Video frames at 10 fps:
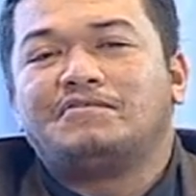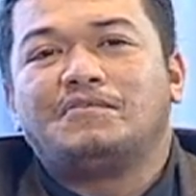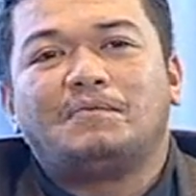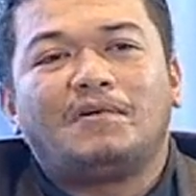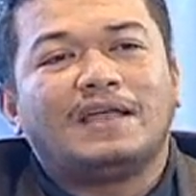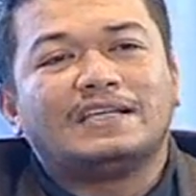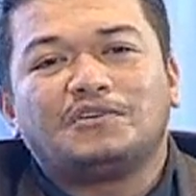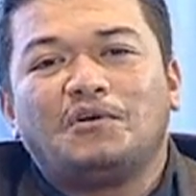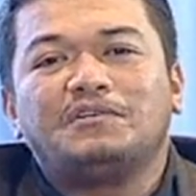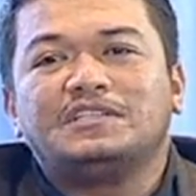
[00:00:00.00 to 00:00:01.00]
football has
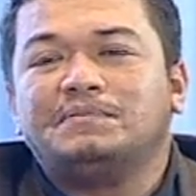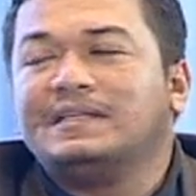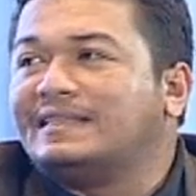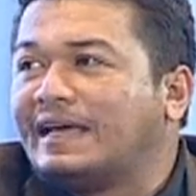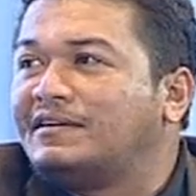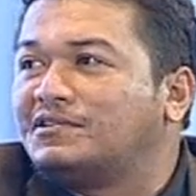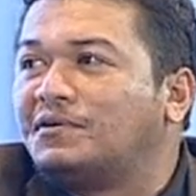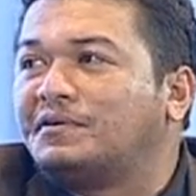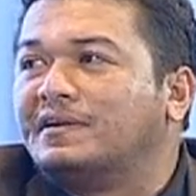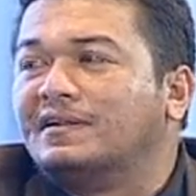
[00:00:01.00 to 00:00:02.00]
always been
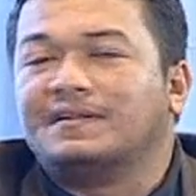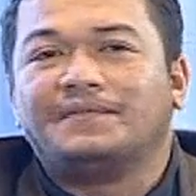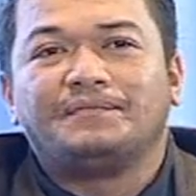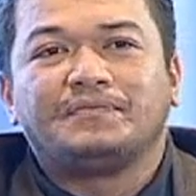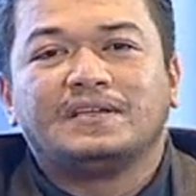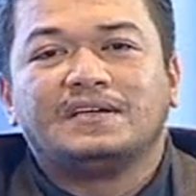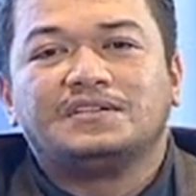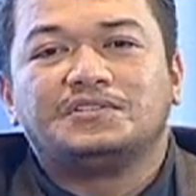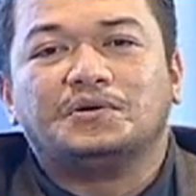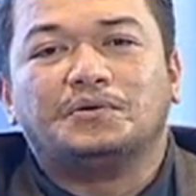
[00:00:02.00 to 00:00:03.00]
territorial.
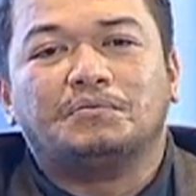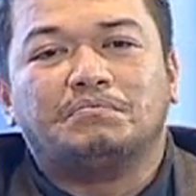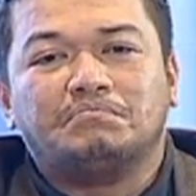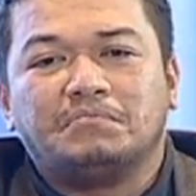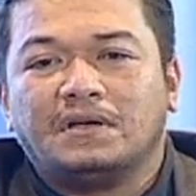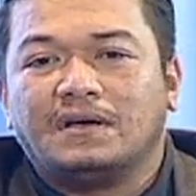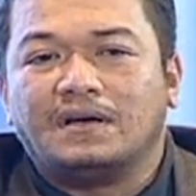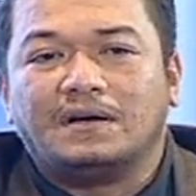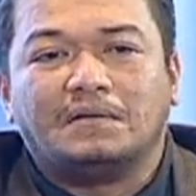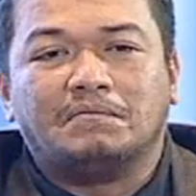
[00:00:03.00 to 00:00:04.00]
So,
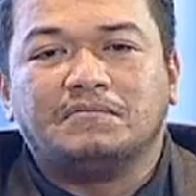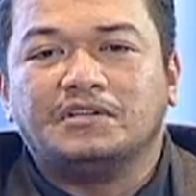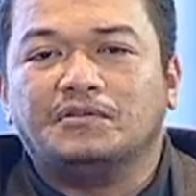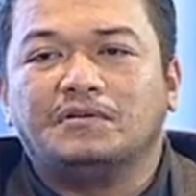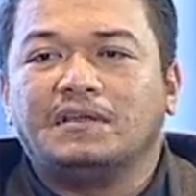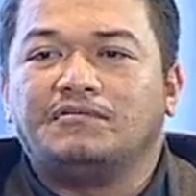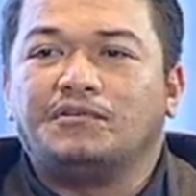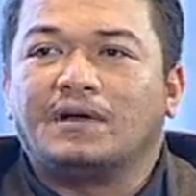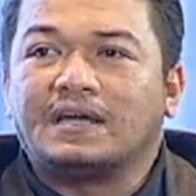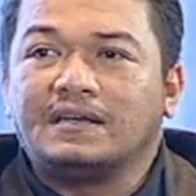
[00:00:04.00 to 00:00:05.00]
if
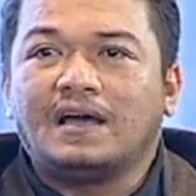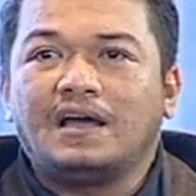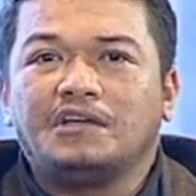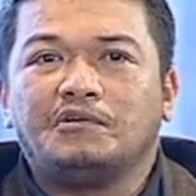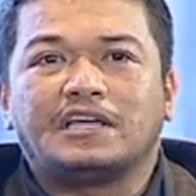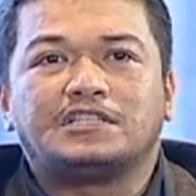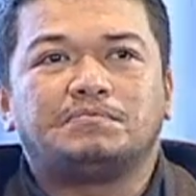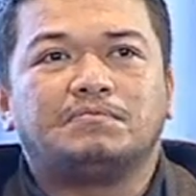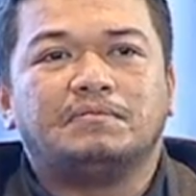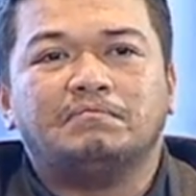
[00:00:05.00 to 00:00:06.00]
you're Kedah, if
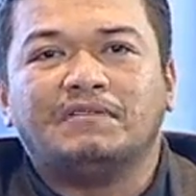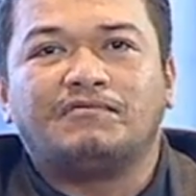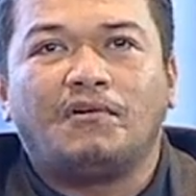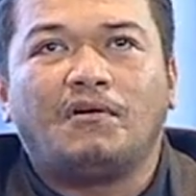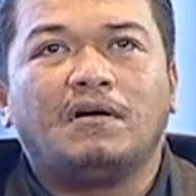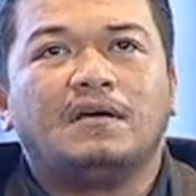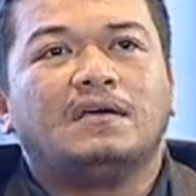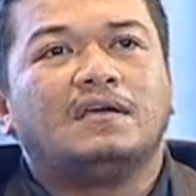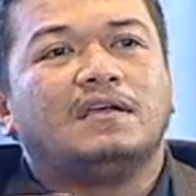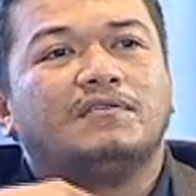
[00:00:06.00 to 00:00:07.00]
it's
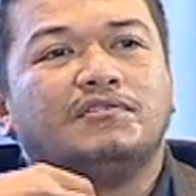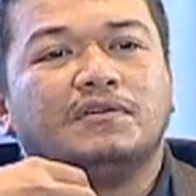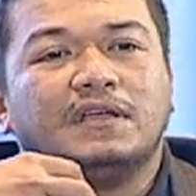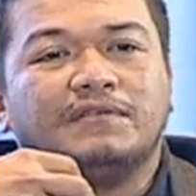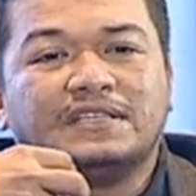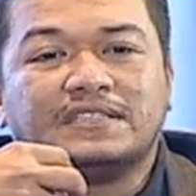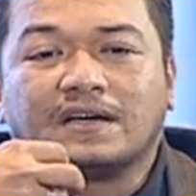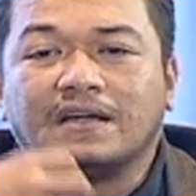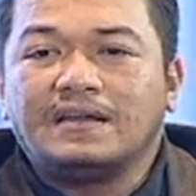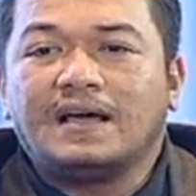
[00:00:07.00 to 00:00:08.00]
a
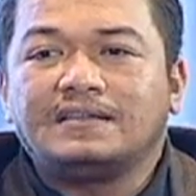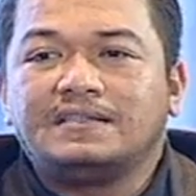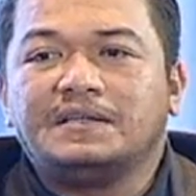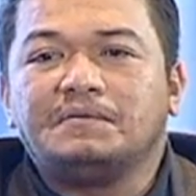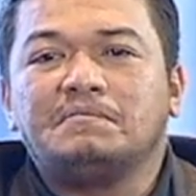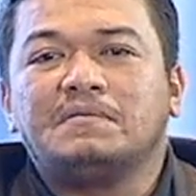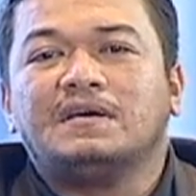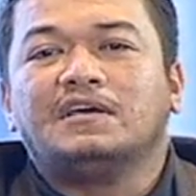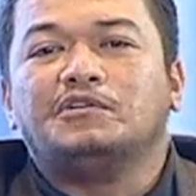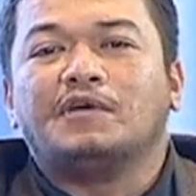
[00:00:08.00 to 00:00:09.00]
Kedah team,
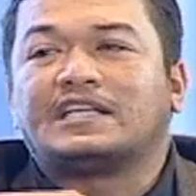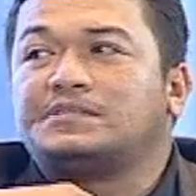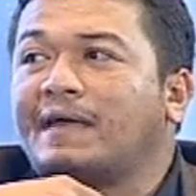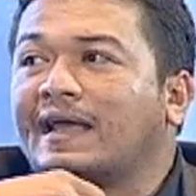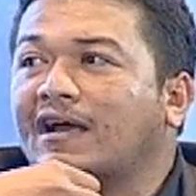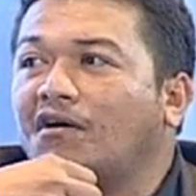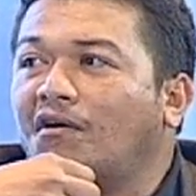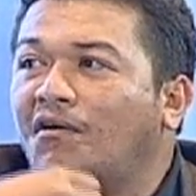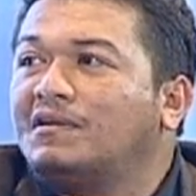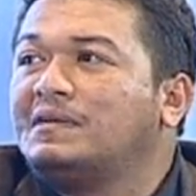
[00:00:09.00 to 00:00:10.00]
you expect
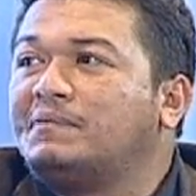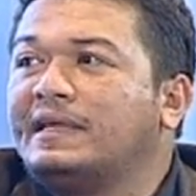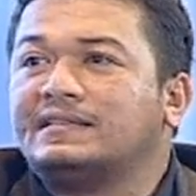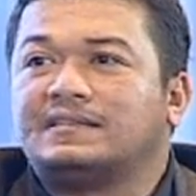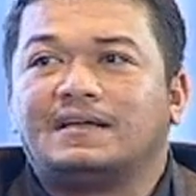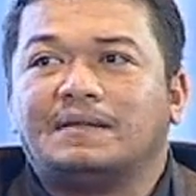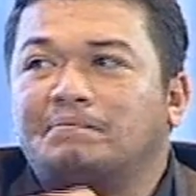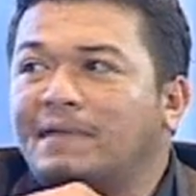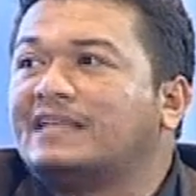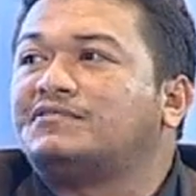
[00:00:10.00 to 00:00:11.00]
all the players are the
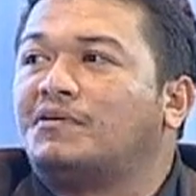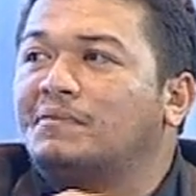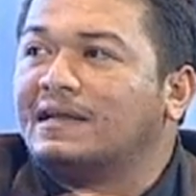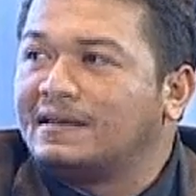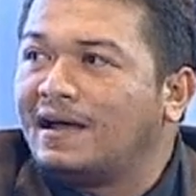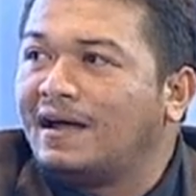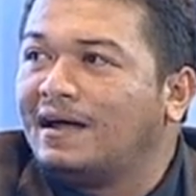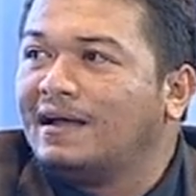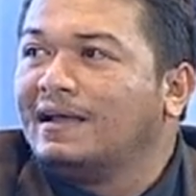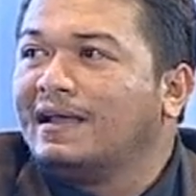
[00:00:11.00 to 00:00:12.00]
best from Kedah,
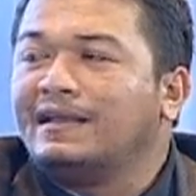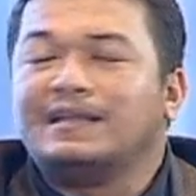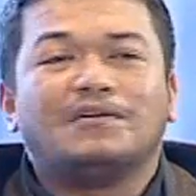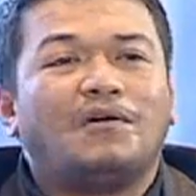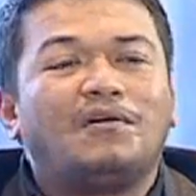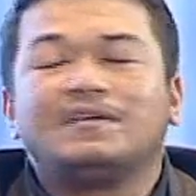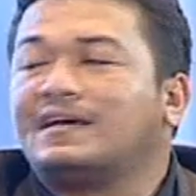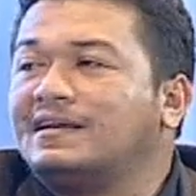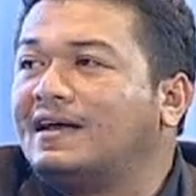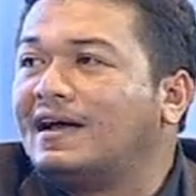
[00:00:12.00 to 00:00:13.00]
and then all the
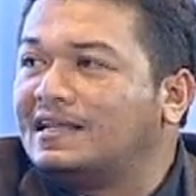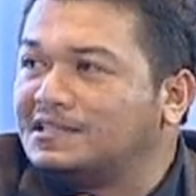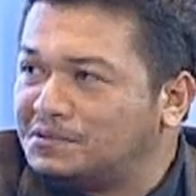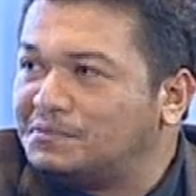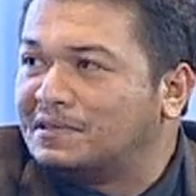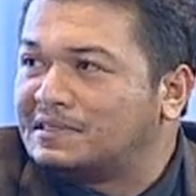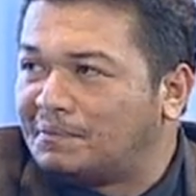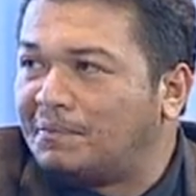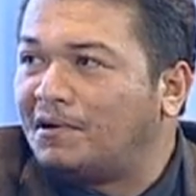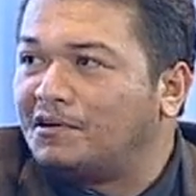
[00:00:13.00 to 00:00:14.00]
Kedahans will
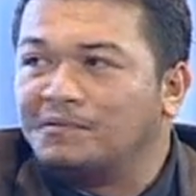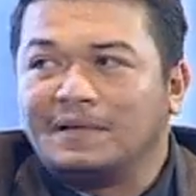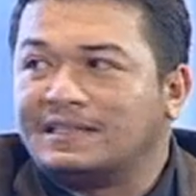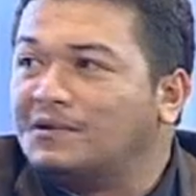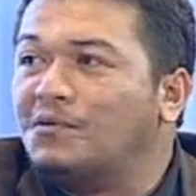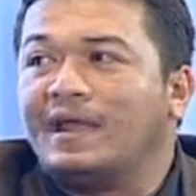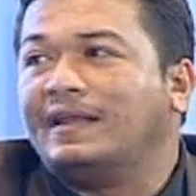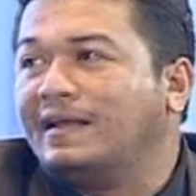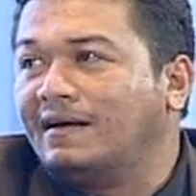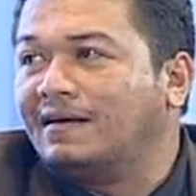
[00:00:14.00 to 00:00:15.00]
support no matter where
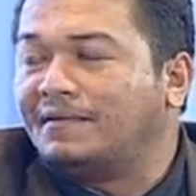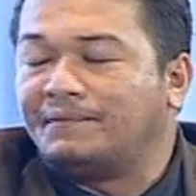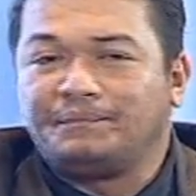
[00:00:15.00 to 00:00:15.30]
they are.